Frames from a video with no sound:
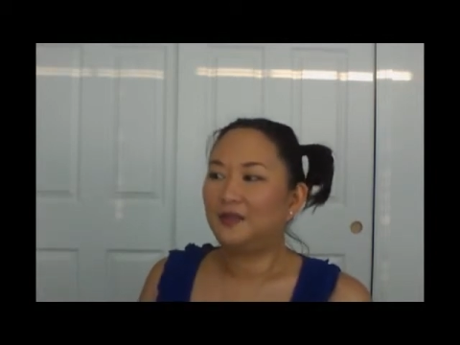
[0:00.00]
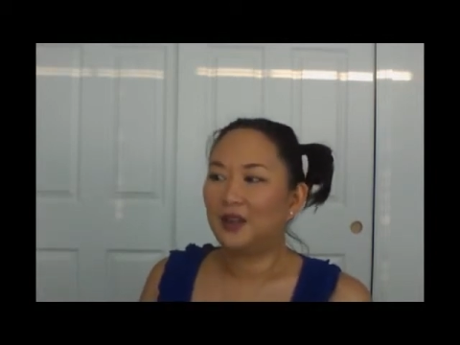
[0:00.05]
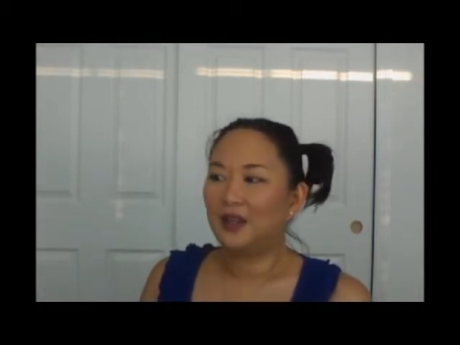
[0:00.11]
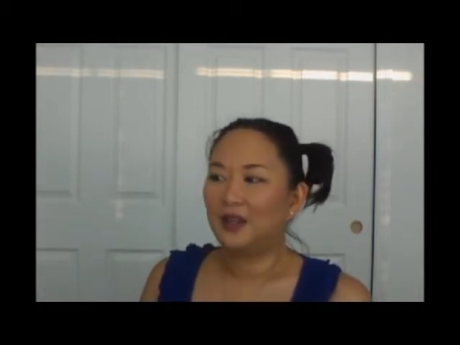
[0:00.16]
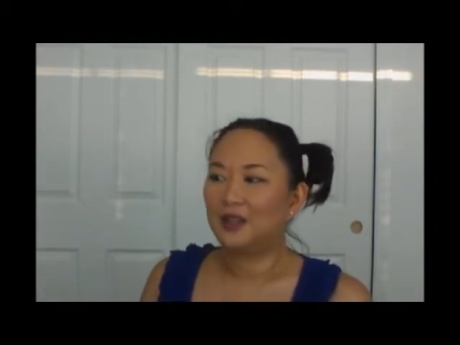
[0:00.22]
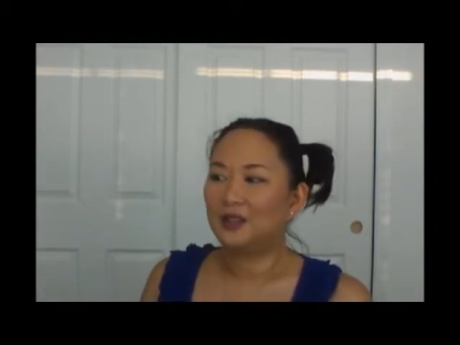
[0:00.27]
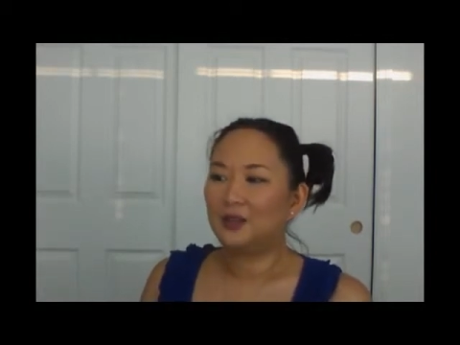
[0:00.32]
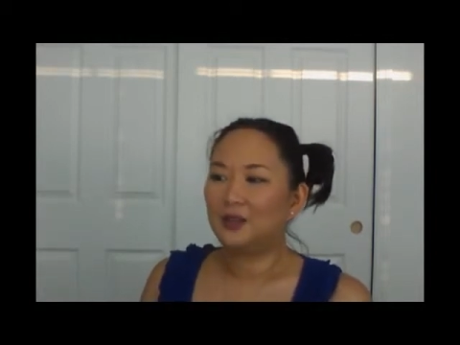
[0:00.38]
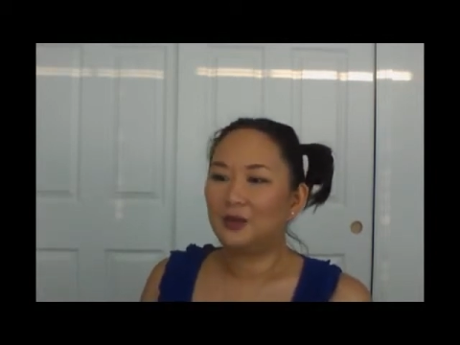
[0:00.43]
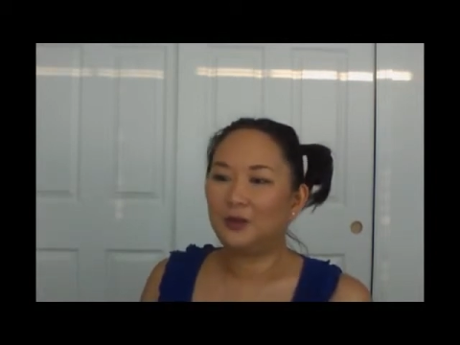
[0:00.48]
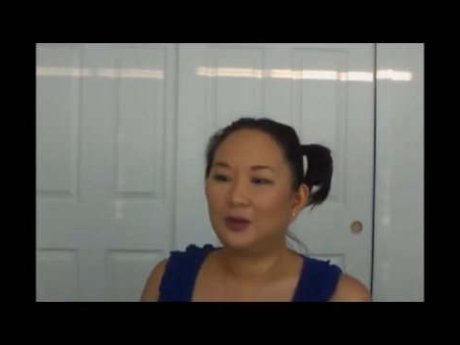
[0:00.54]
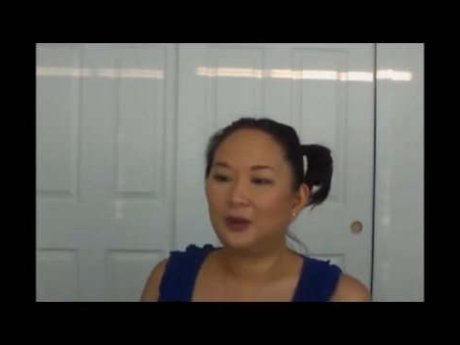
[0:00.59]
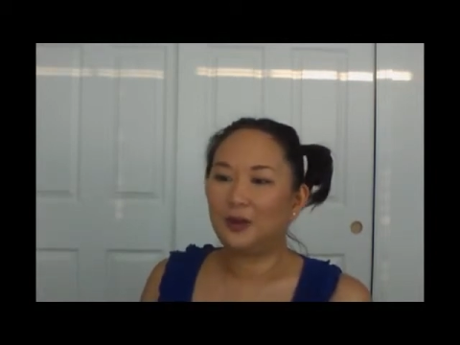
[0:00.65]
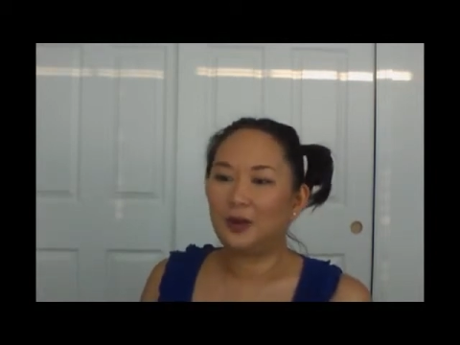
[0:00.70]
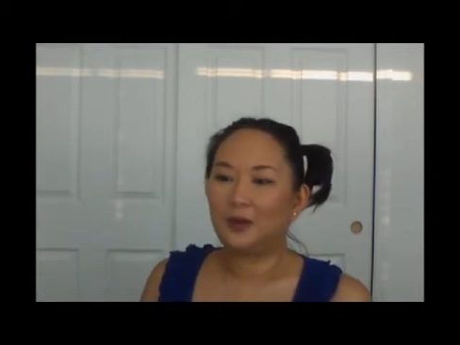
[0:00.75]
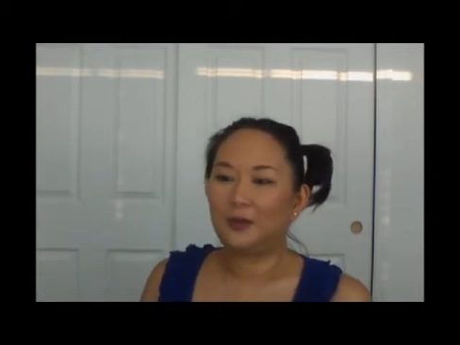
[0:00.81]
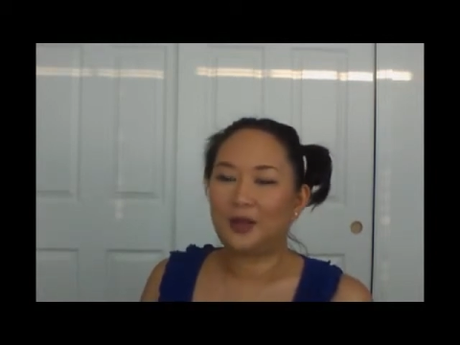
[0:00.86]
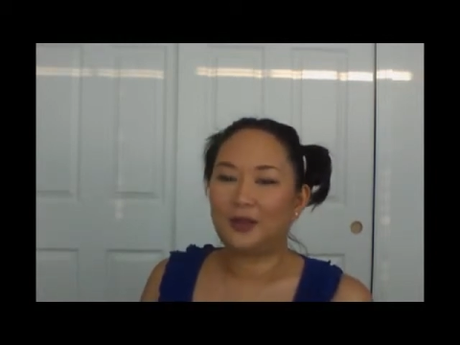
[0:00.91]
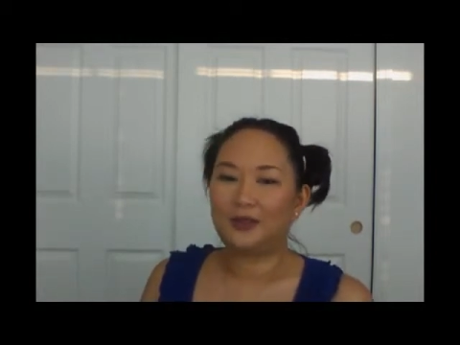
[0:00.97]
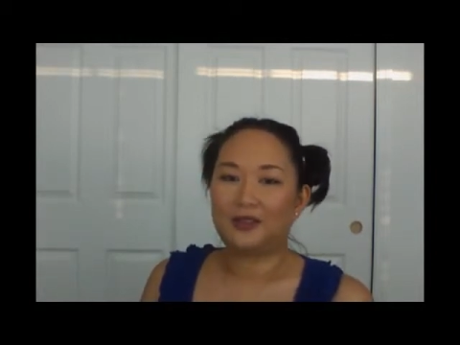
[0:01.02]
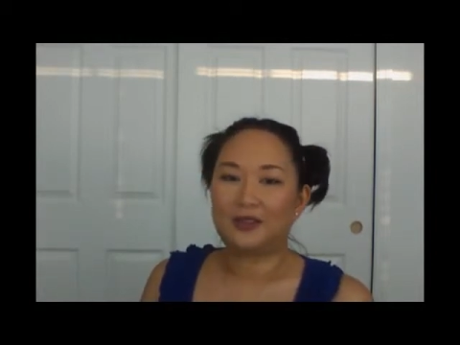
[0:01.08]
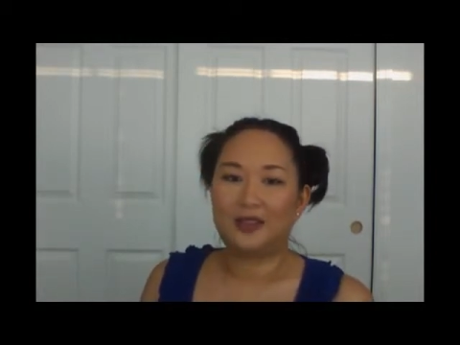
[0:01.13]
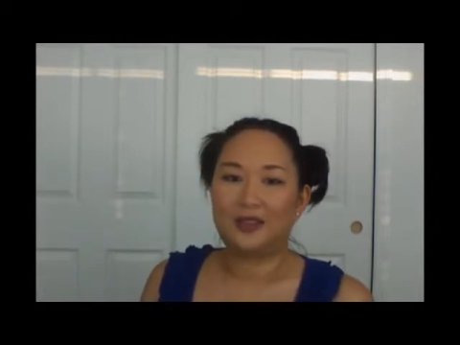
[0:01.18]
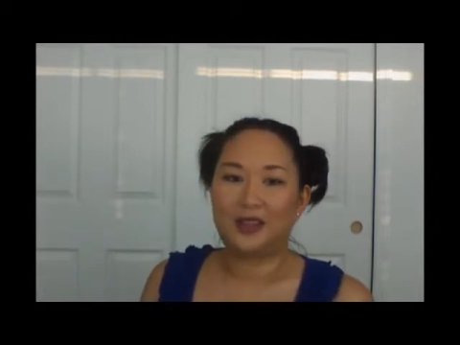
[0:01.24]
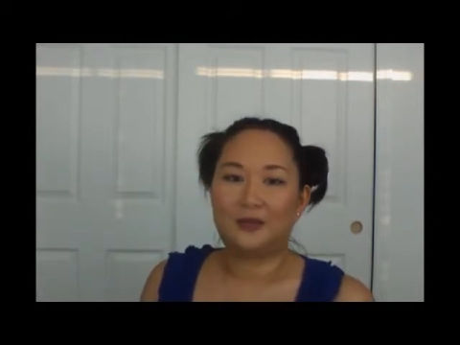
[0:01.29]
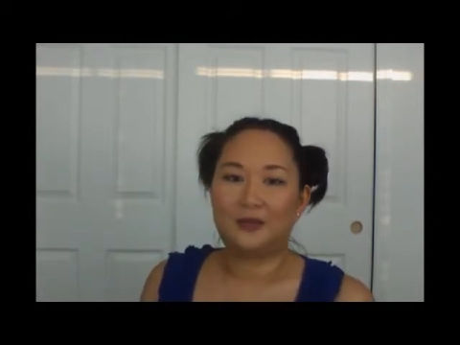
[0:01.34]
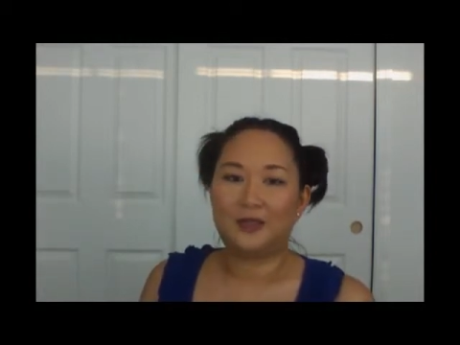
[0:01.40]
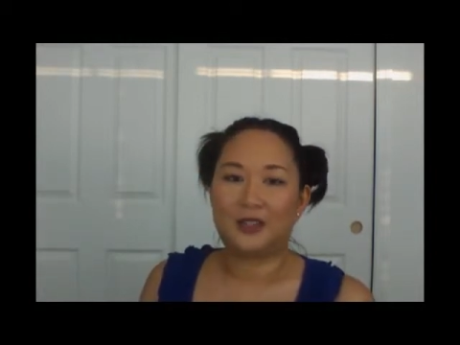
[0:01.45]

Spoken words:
friends who are about the same